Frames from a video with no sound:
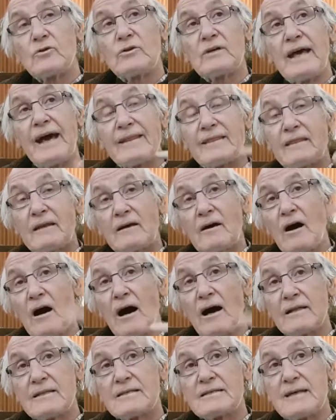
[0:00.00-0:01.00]
get the
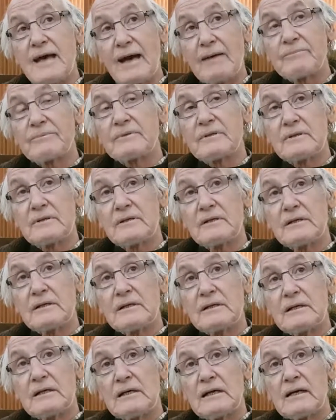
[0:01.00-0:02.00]
concept
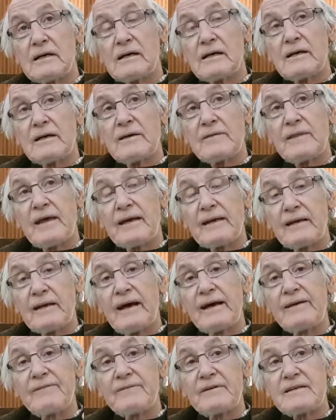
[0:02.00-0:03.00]
that
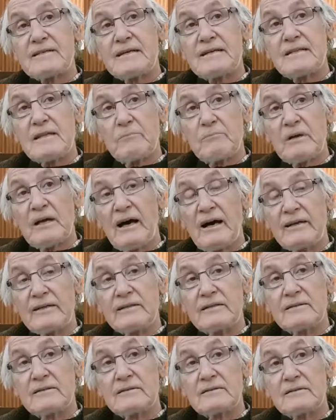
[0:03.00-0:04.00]
life is in the blood
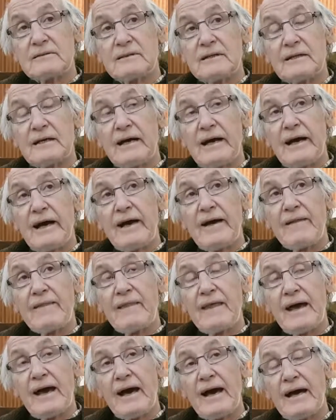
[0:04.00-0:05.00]
and
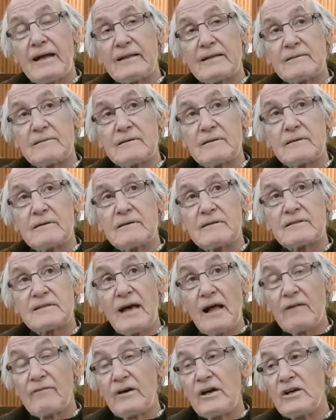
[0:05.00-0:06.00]
that
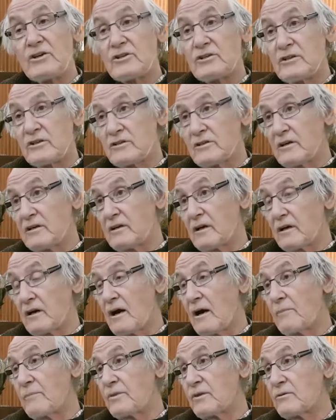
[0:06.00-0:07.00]
salvation is going to
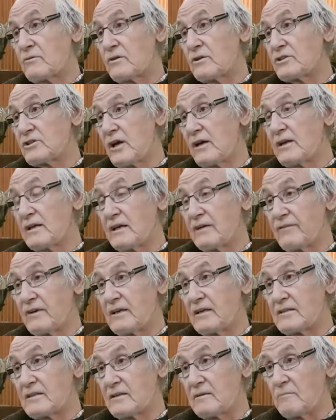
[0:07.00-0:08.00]
come through the shedding of
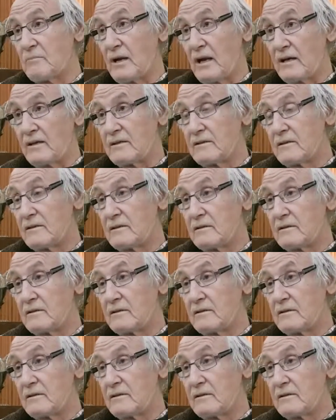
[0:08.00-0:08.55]
innocent blood.